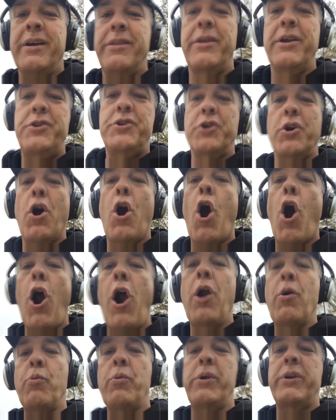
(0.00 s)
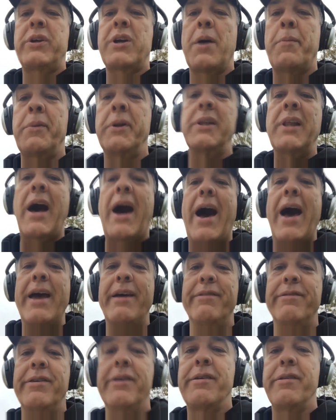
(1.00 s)
that your heart would come
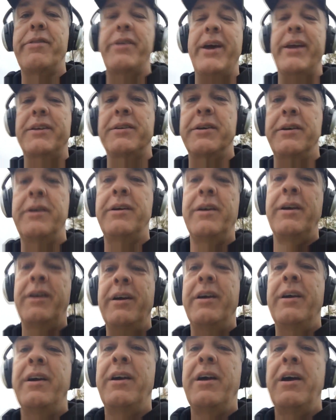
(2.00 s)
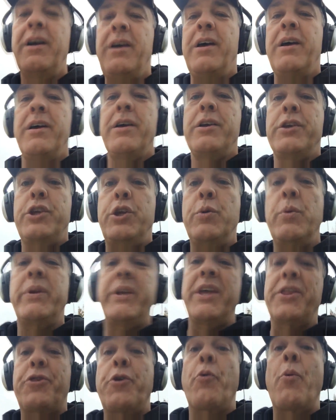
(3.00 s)
alive, that you would
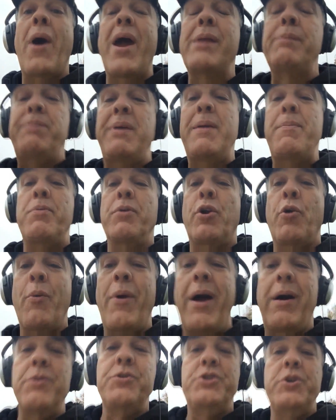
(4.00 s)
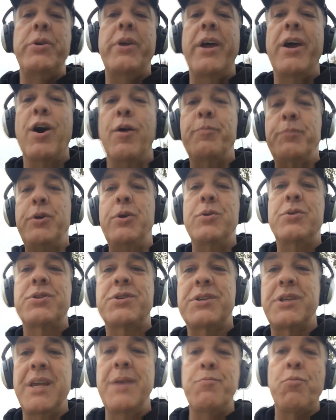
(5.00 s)
get the right people around you to help you
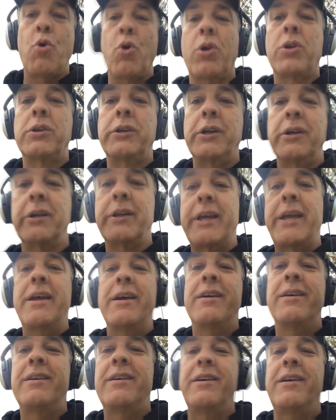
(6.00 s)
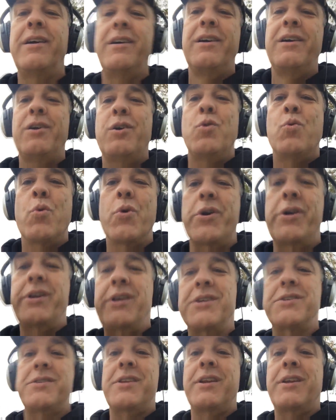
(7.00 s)
see more clearly what it
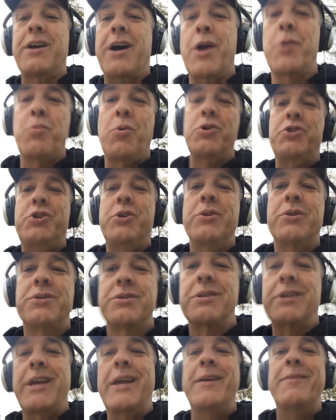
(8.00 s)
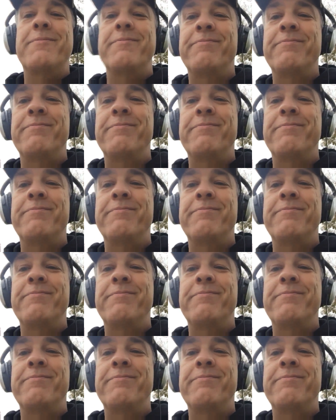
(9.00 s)
is that God wants you to see.